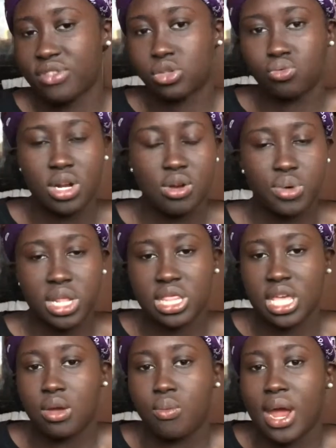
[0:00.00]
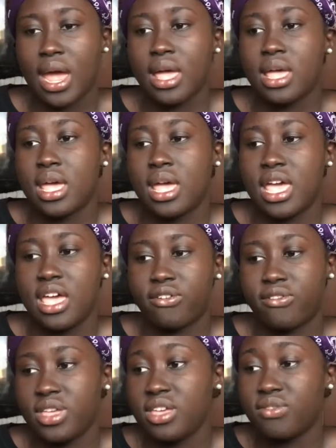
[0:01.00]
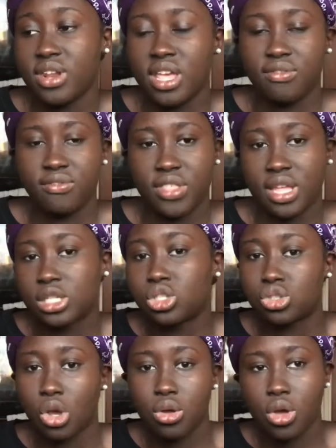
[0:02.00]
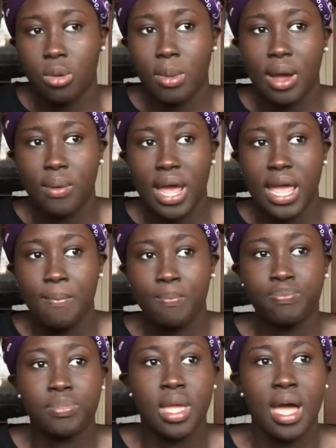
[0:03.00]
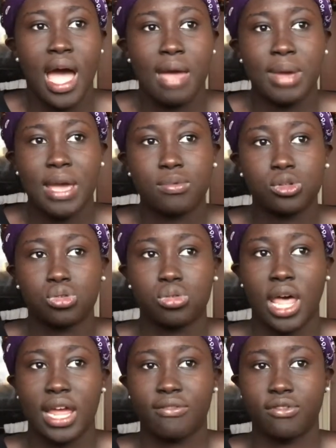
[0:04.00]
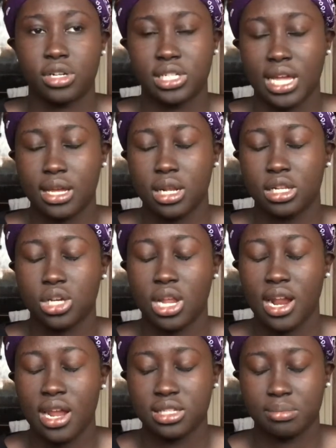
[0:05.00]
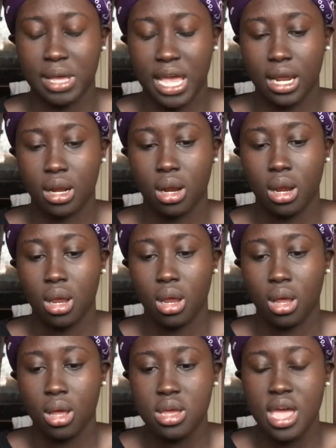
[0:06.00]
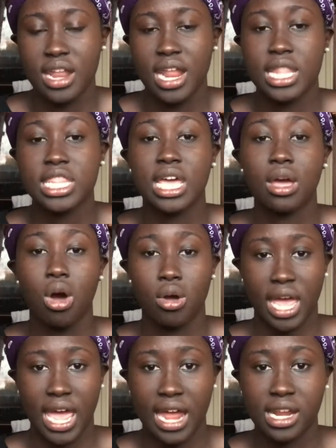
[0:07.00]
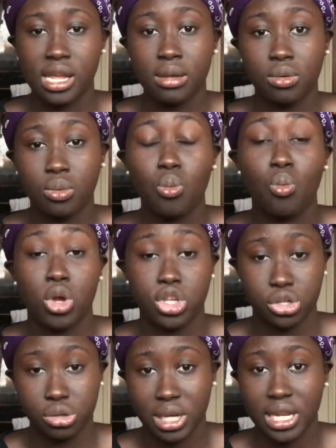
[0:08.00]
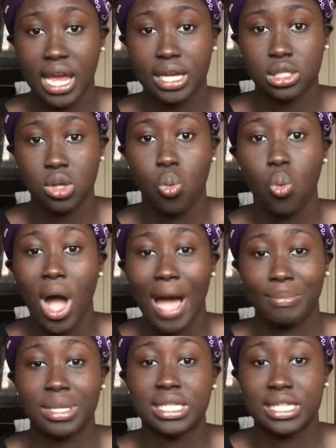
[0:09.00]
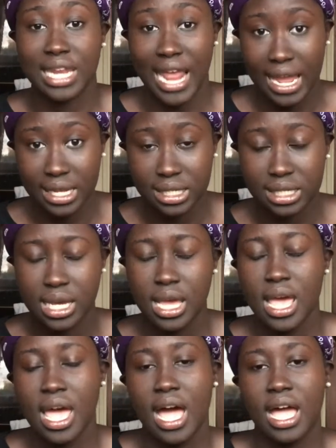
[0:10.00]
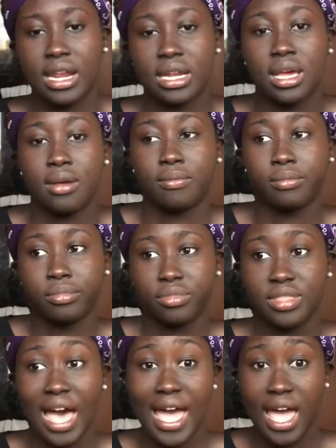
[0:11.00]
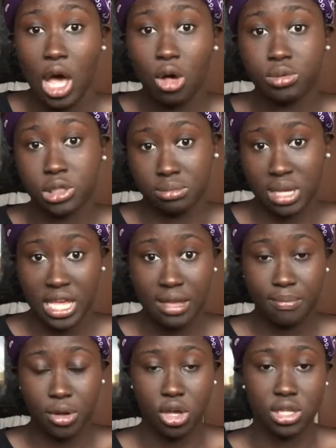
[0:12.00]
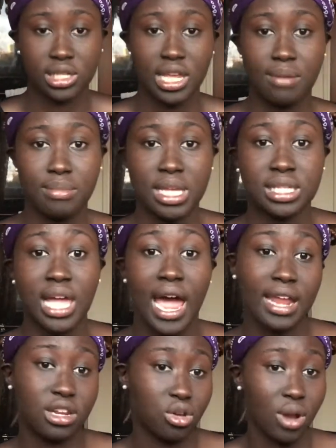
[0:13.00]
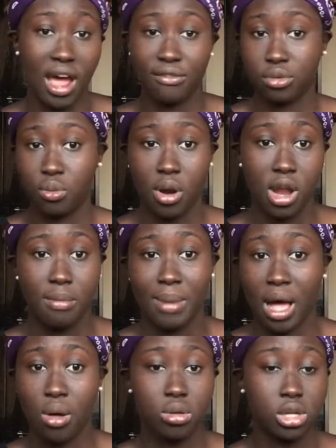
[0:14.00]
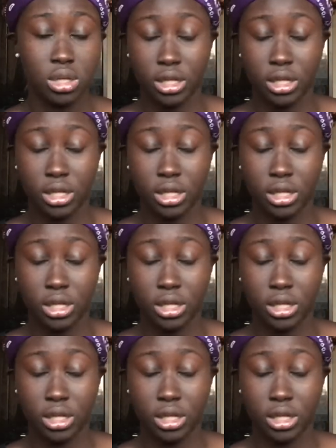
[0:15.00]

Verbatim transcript: this really weird thing where if even if things don't go my way, I'm able to, like, for a second internalize the pain and then think, okay, Haddy, what are you doing next? What happens next? And that helps me because it means that I don't have to worry about